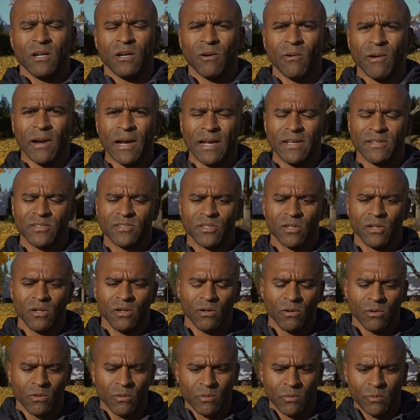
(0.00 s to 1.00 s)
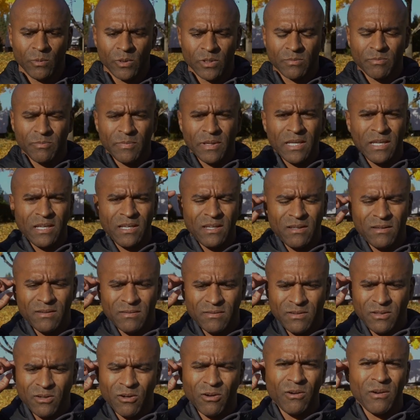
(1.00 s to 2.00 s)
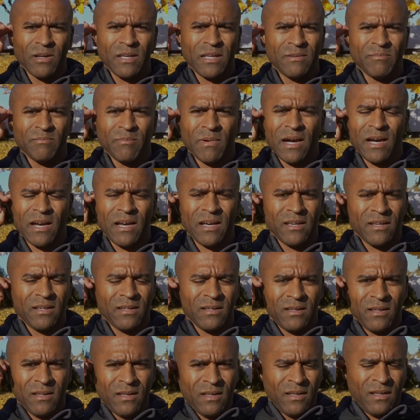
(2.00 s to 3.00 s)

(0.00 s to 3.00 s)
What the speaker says: All right, so with me, you know, in my